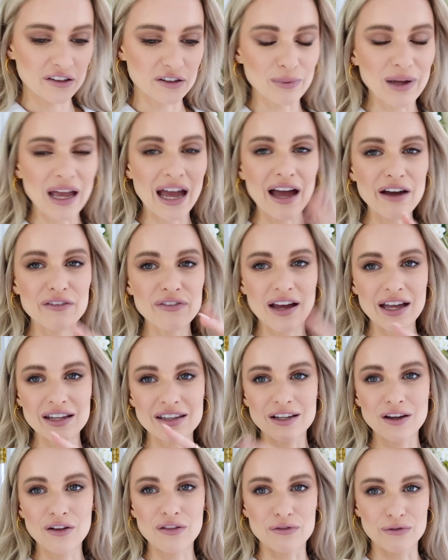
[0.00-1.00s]
so we have had
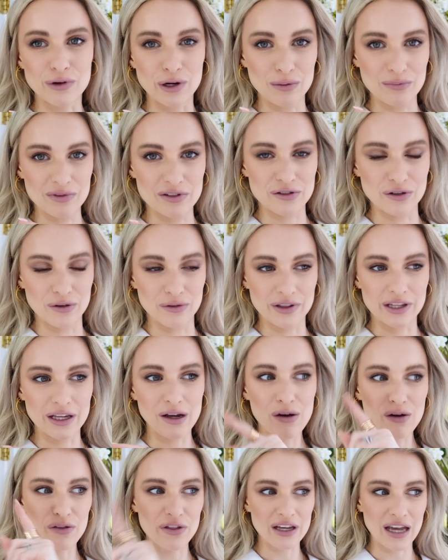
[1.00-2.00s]
the other rooms done the
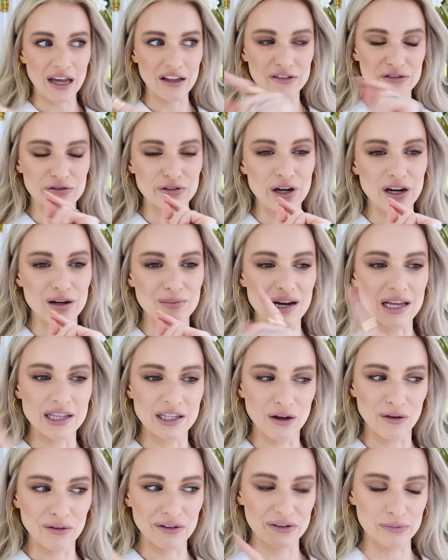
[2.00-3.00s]
other guest room and
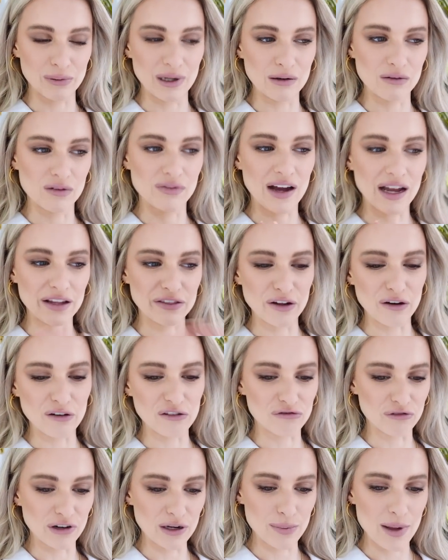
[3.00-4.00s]
the ensuite we've had
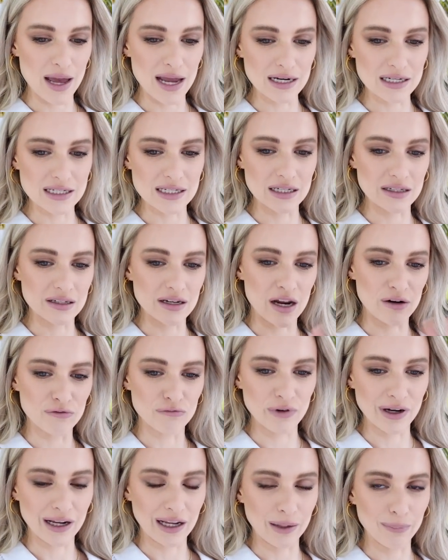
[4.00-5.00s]
those repainted
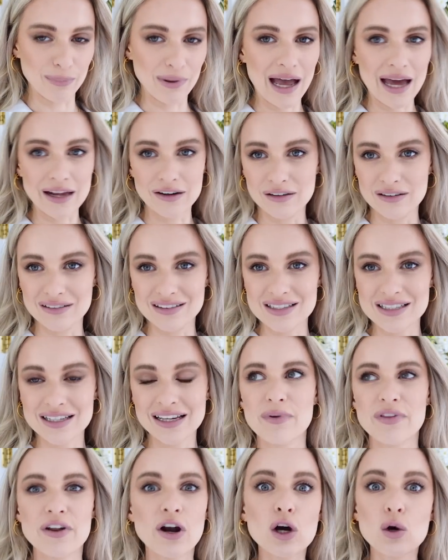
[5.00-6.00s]
and repaneled,
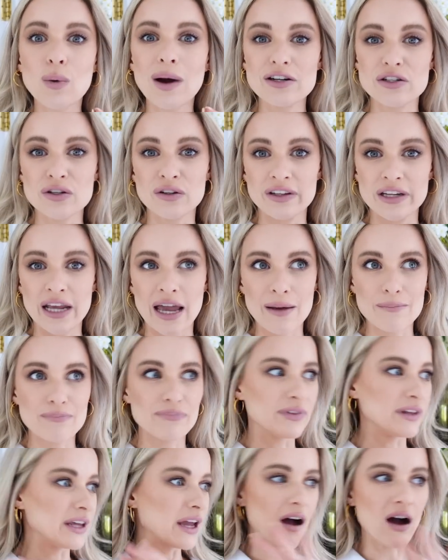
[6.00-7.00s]
but they're not quite done yet
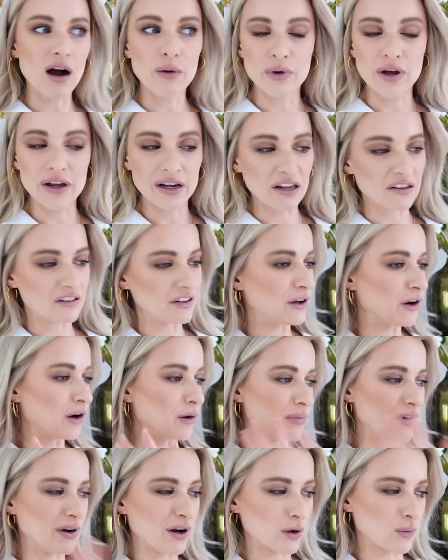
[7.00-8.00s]
the artwork isn't
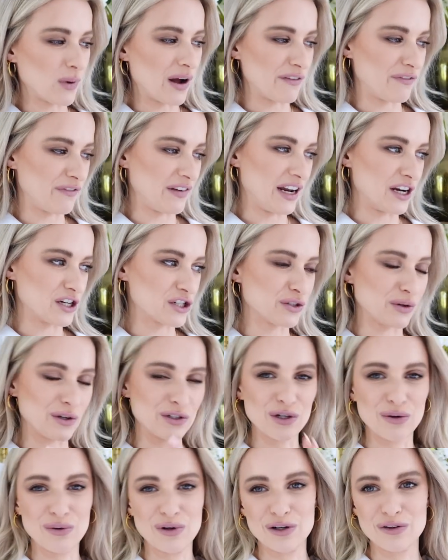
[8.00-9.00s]
up they're not quite finished so I
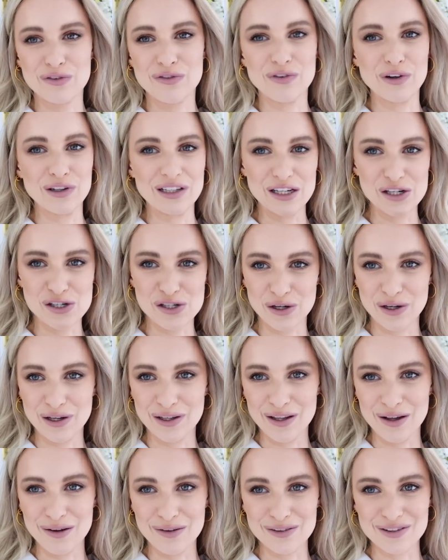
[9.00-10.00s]
don't want to fully show you
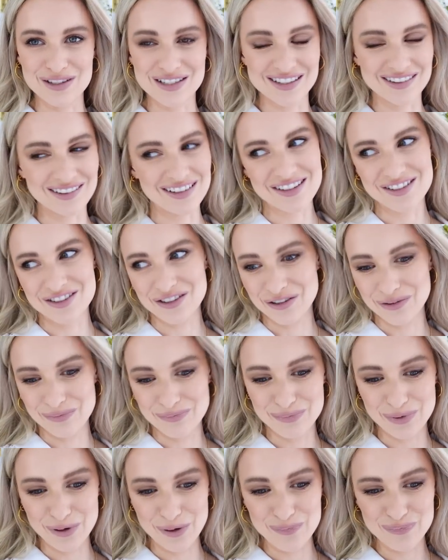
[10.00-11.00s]
those until it's done
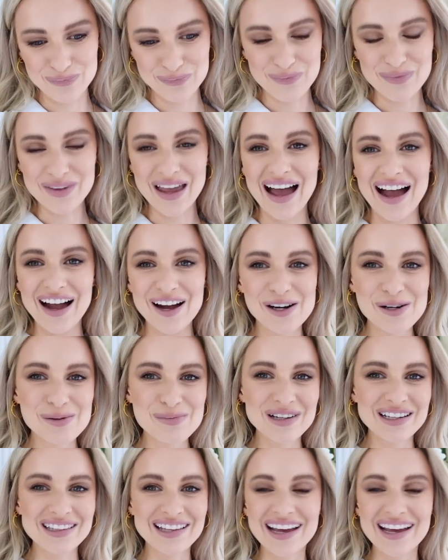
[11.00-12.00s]
but I hope you